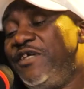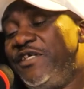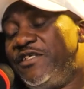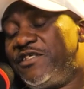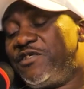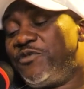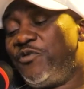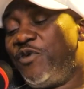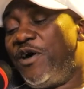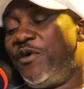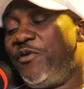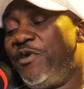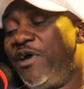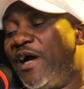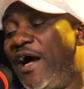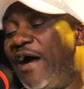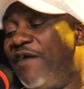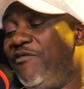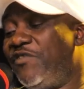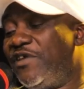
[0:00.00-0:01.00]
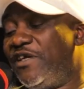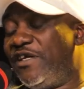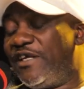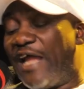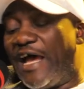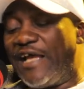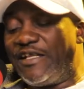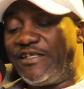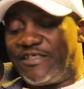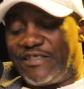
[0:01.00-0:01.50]
reached where we were having
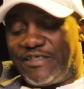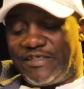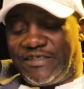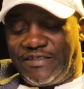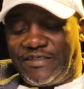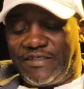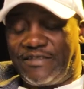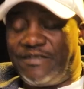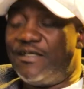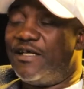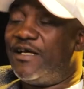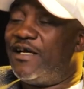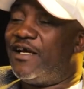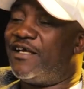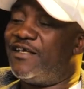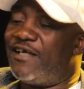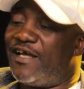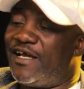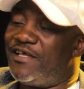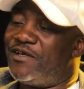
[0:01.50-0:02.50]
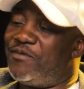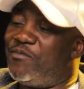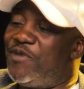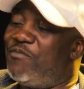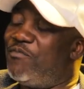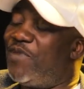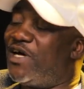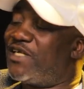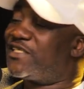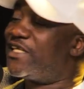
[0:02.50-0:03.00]
lunch. I
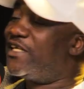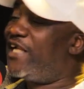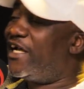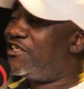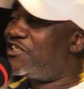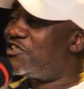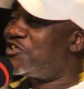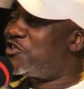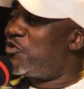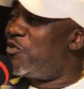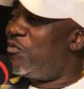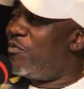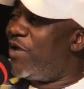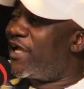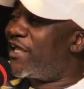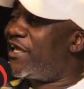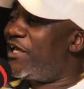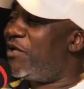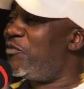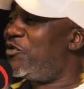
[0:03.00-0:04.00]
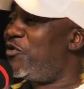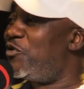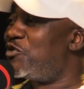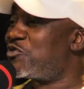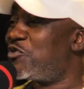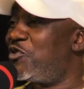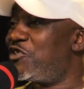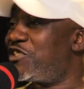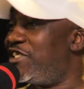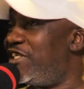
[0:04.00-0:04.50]
remember Tenant Chirumba came. He
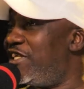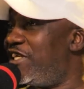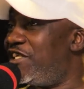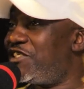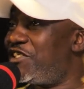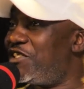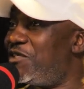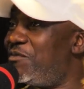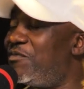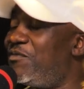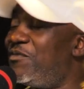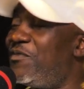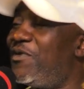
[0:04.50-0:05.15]
was not in the team.